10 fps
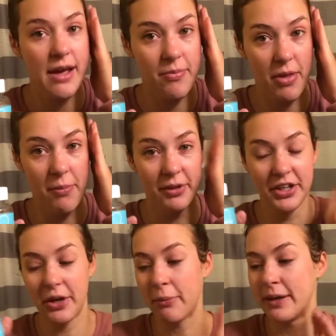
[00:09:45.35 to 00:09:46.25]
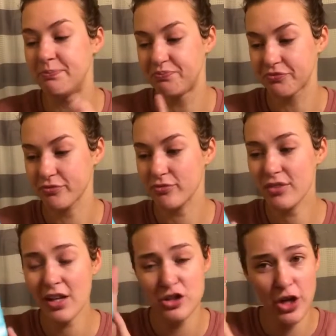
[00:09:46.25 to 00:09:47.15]
tame them a little bit.
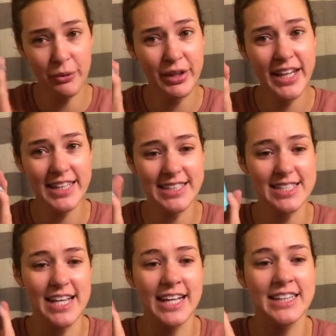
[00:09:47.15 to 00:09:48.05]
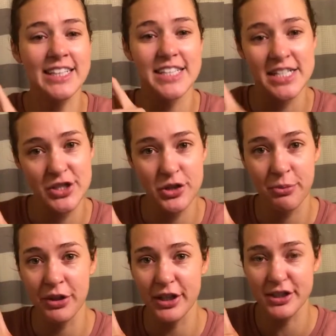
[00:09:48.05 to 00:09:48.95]
So I really like these and they taste
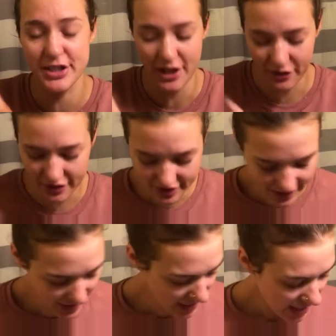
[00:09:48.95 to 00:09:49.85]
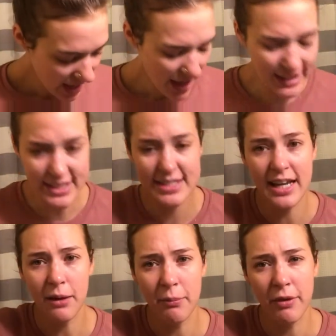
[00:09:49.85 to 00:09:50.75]
super good. So this is
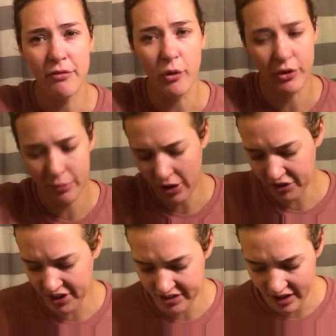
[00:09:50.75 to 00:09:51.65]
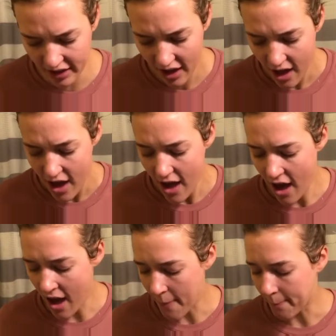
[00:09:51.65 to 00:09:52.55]
like my fourth bottle, I think.
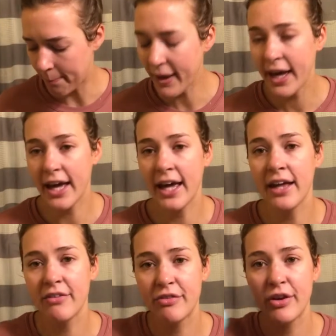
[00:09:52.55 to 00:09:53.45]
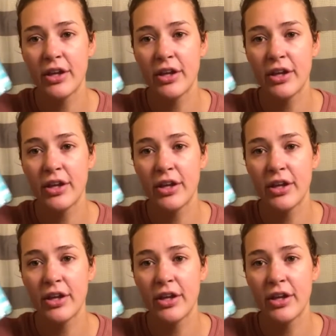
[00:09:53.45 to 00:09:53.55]
Um, but if